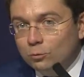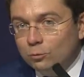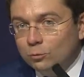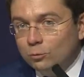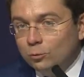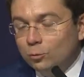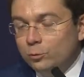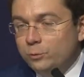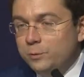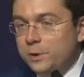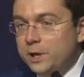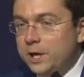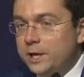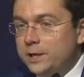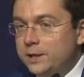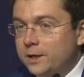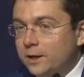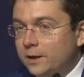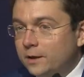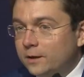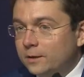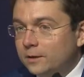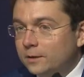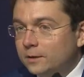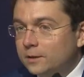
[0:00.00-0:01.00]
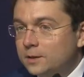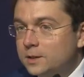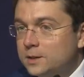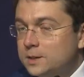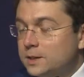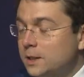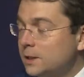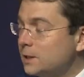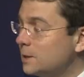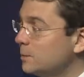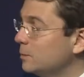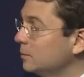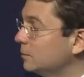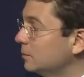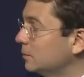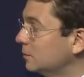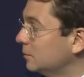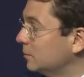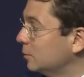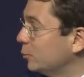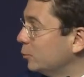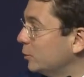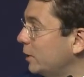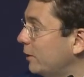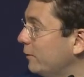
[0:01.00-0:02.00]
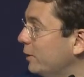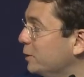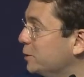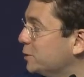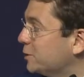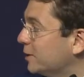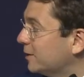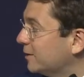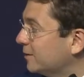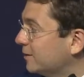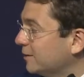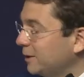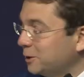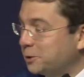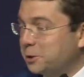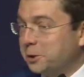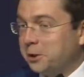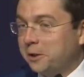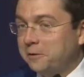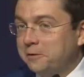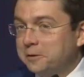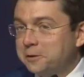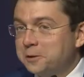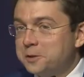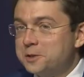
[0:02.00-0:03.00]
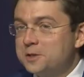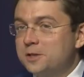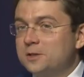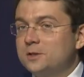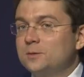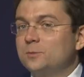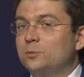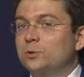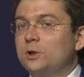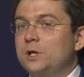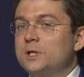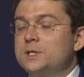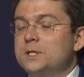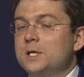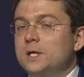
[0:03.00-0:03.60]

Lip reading: But it is a good example and it's